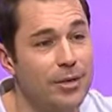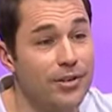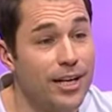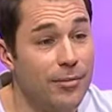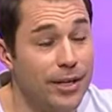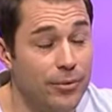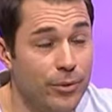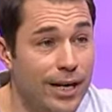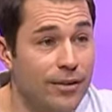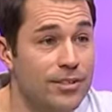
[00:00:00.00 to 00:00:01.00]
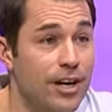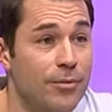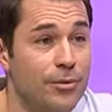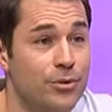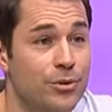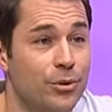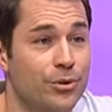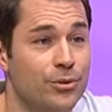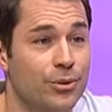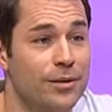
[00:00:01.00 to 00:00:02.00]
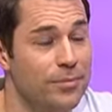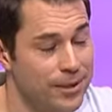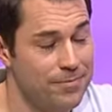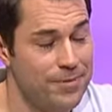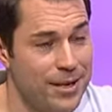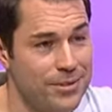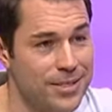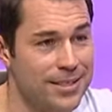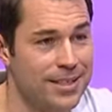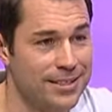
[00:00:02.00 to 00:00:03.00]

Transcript: so much for coming in. We're out of time. It was short and sweet, but that was it.